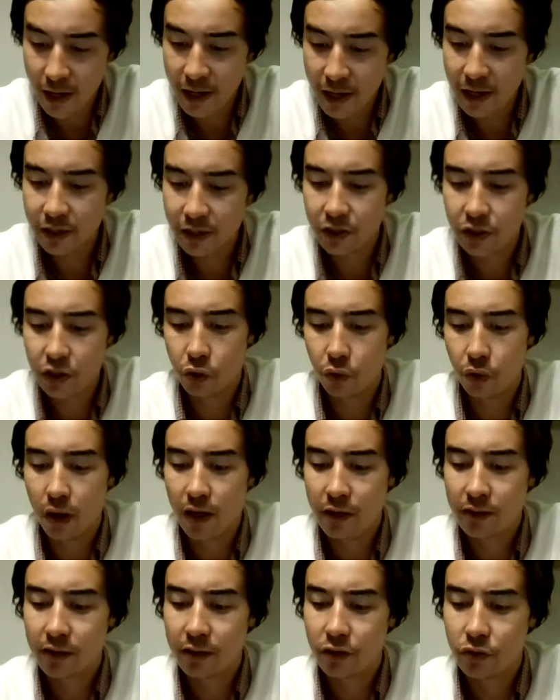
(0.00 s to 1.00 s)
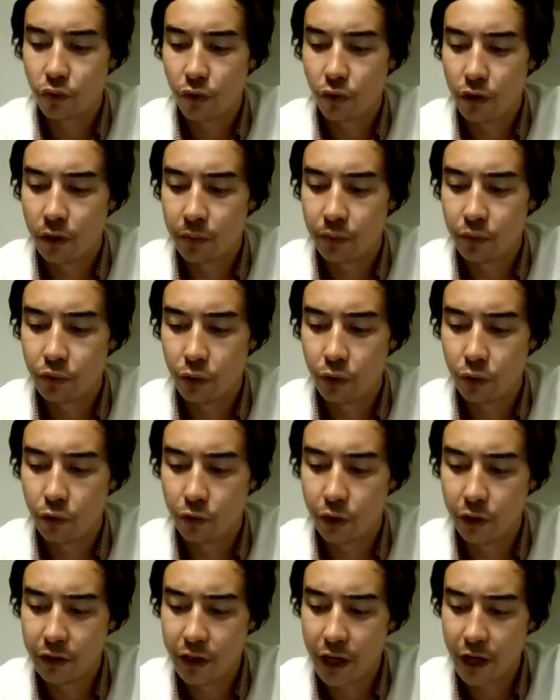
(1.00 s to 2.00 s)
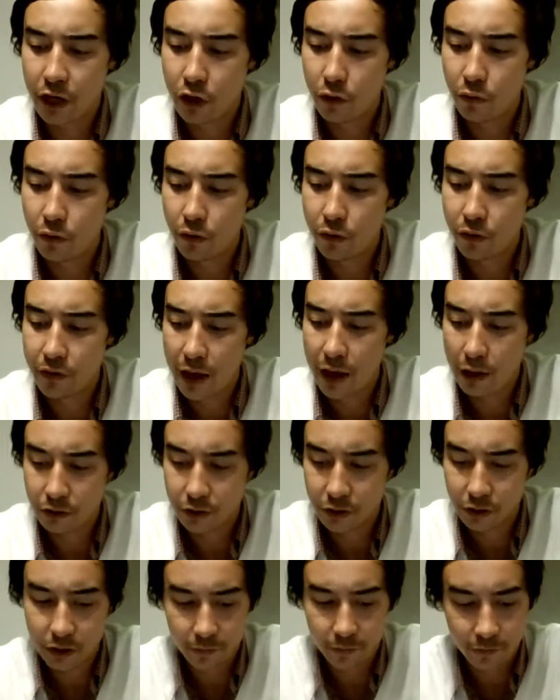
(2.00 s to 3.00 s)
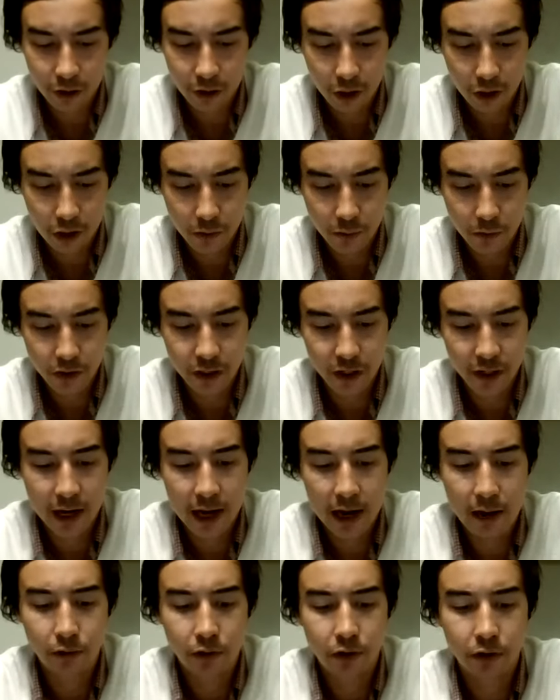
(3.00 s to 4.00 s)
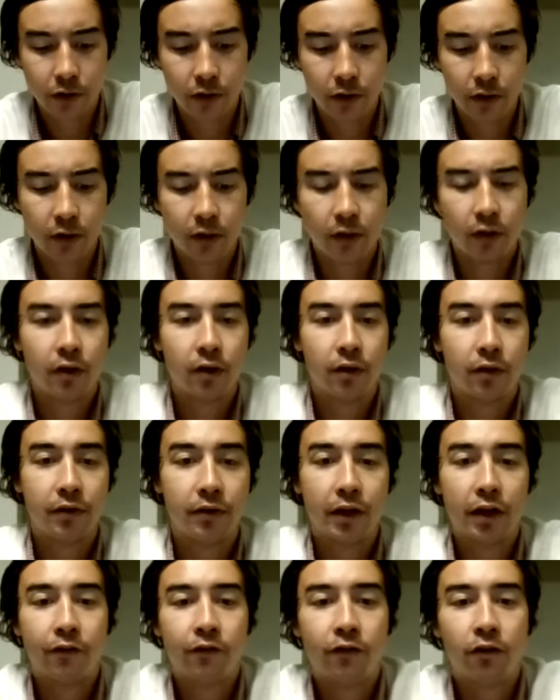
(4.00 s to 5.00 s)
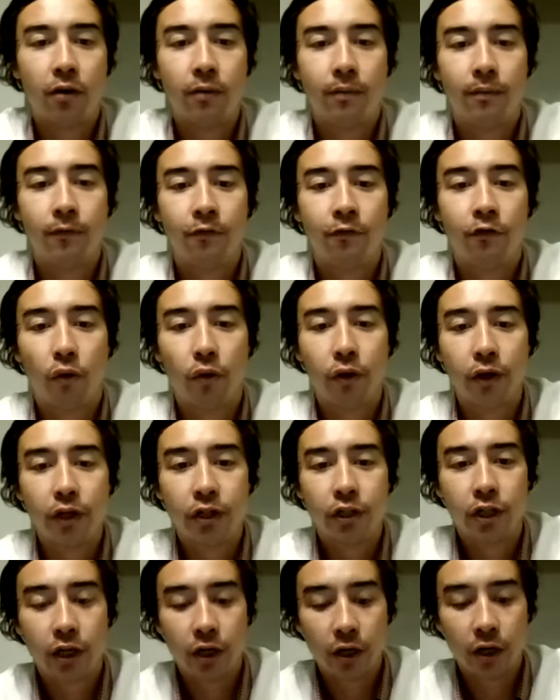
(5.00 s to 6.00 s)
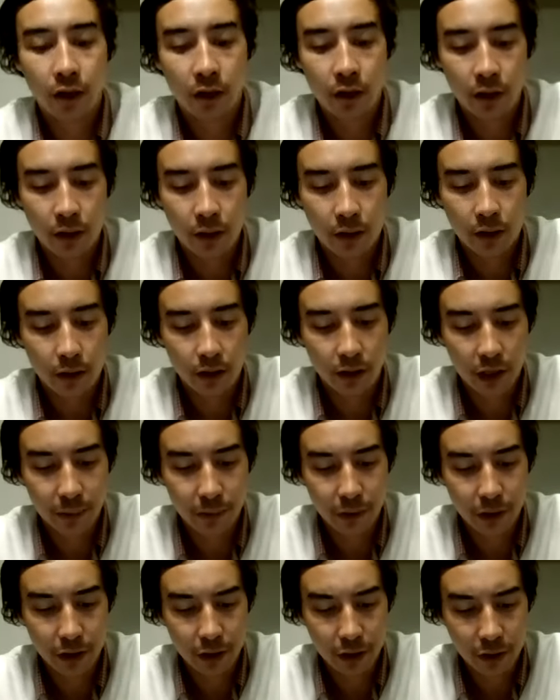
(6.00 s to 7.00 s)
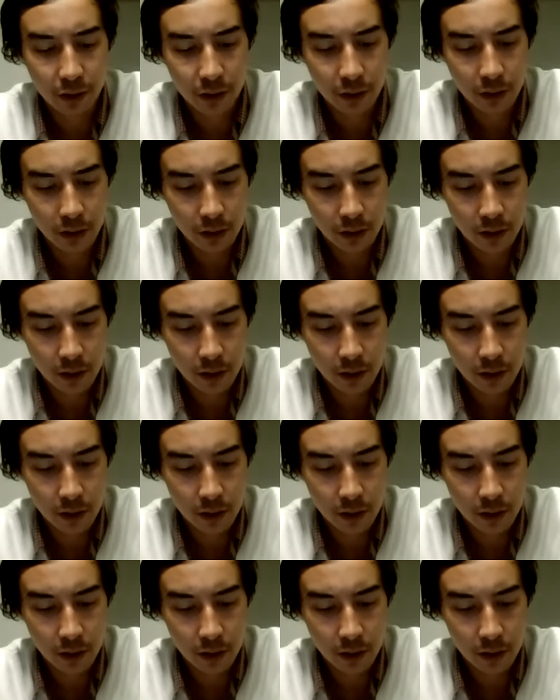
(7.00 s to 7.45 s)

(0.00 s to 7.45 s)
Binance US has won approval to take over thousands of customers' accounts. They're from Voyager Limited.